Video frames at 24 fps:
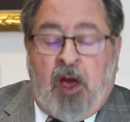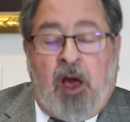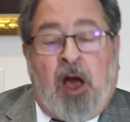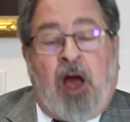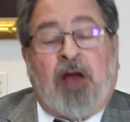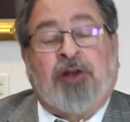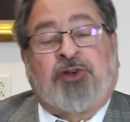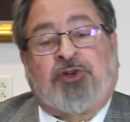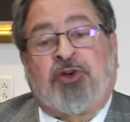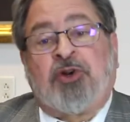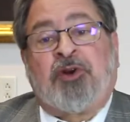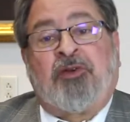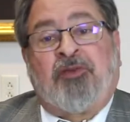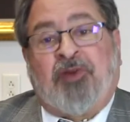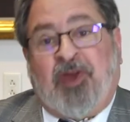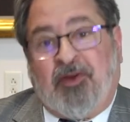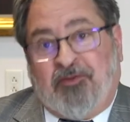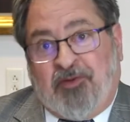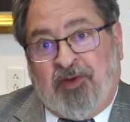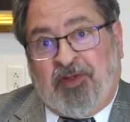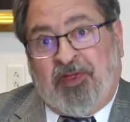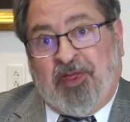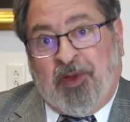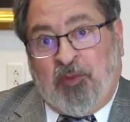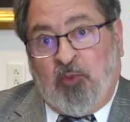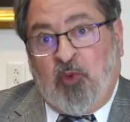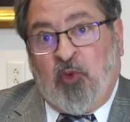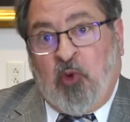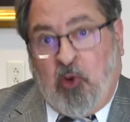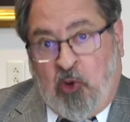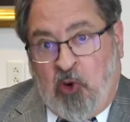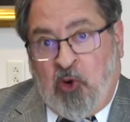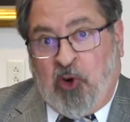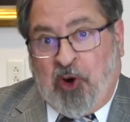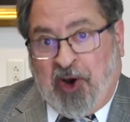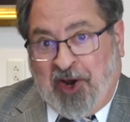I should have given them
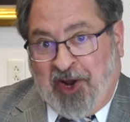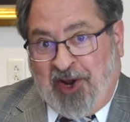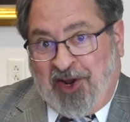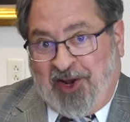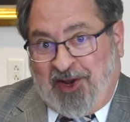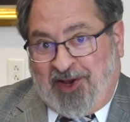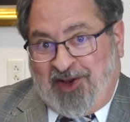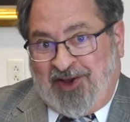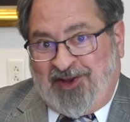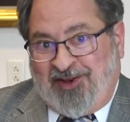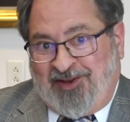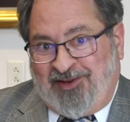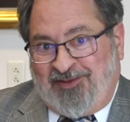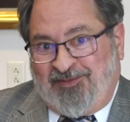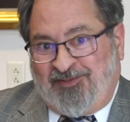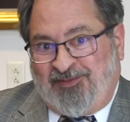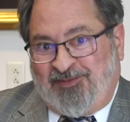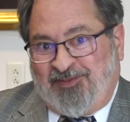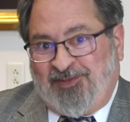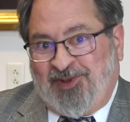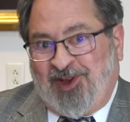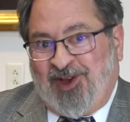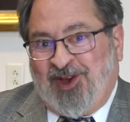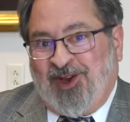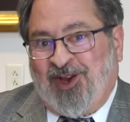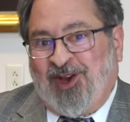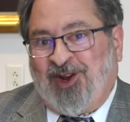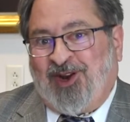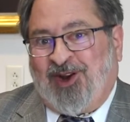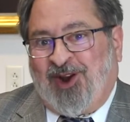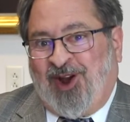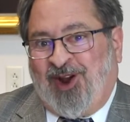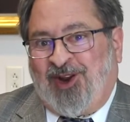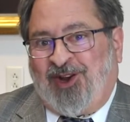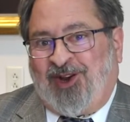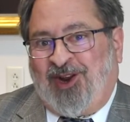warning in
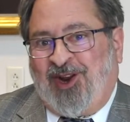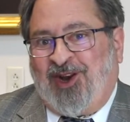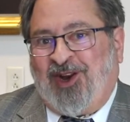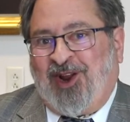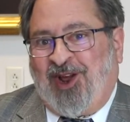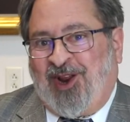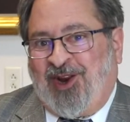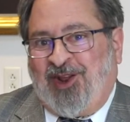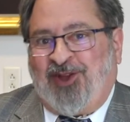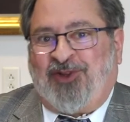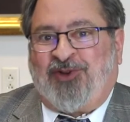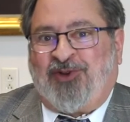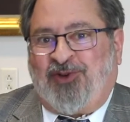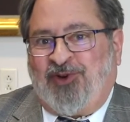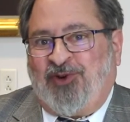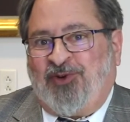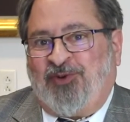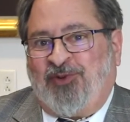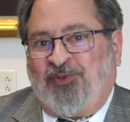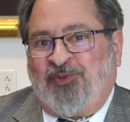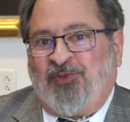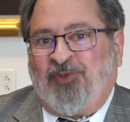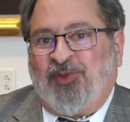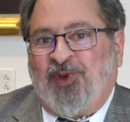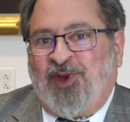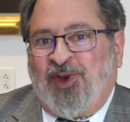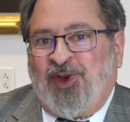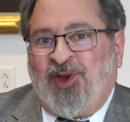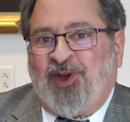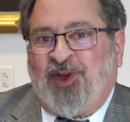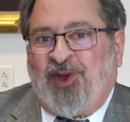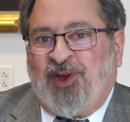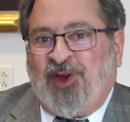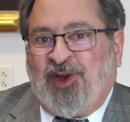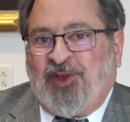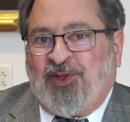1982
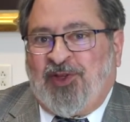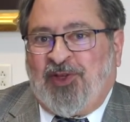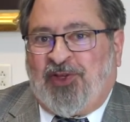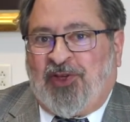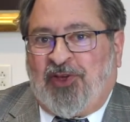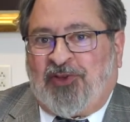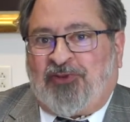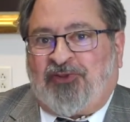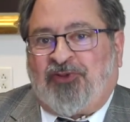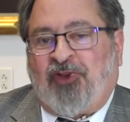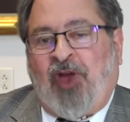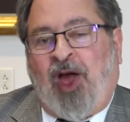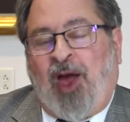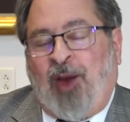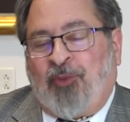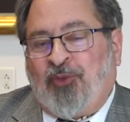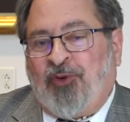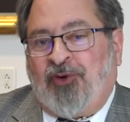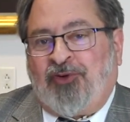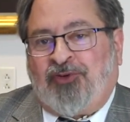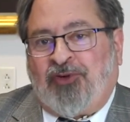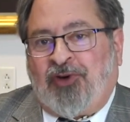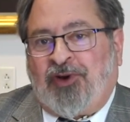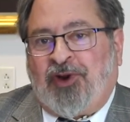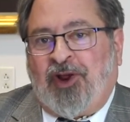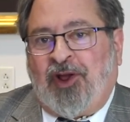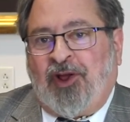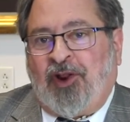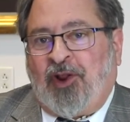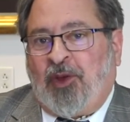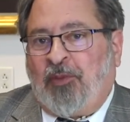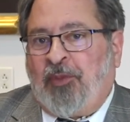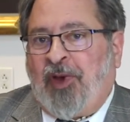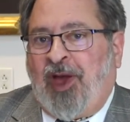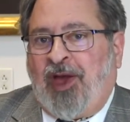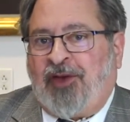that the Sabra and
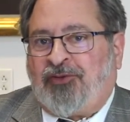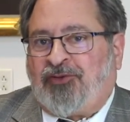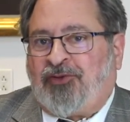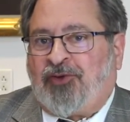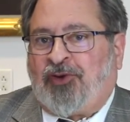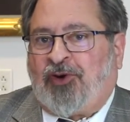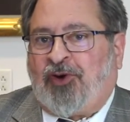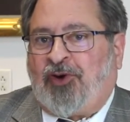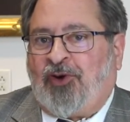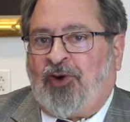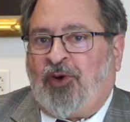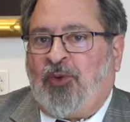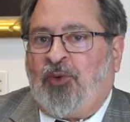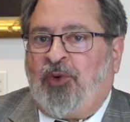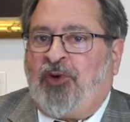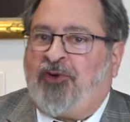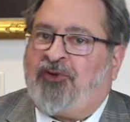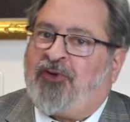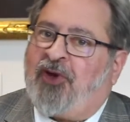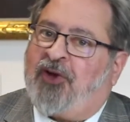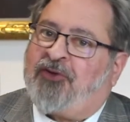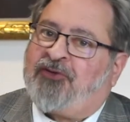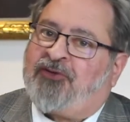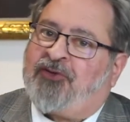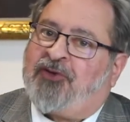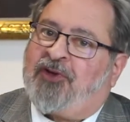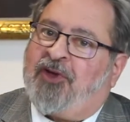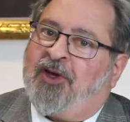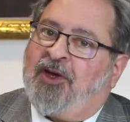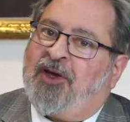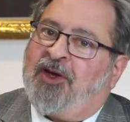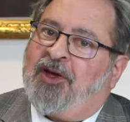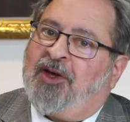Shatila massacre were just